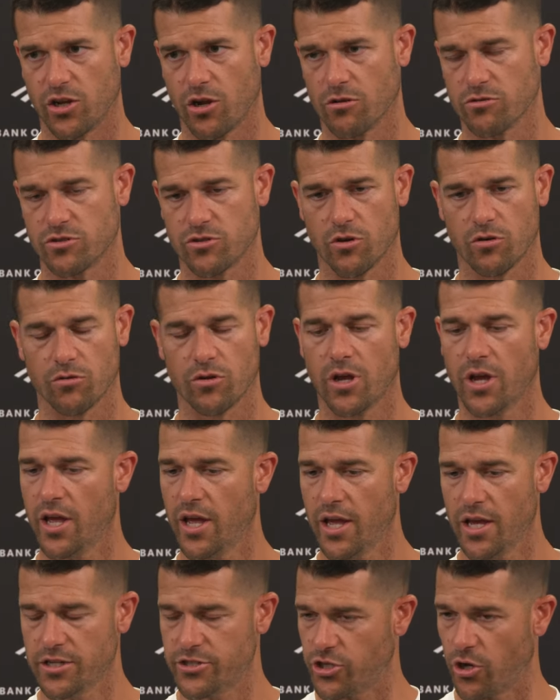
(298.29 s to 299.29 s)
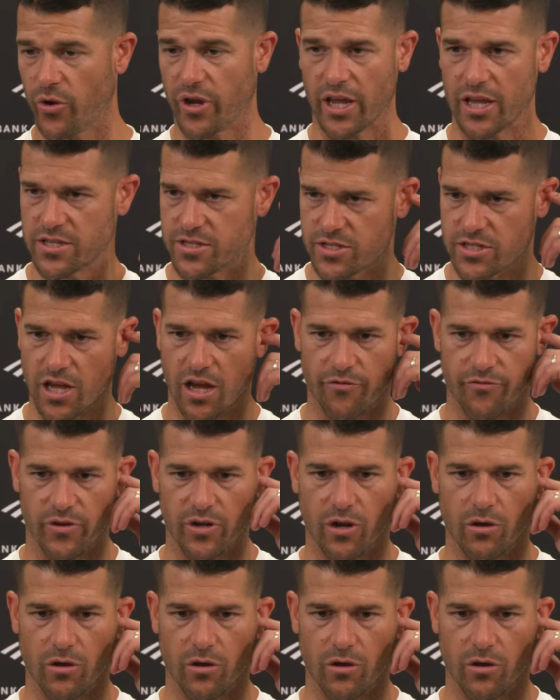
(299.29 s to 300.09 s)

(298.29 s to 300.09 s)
You know, so showing his stuff.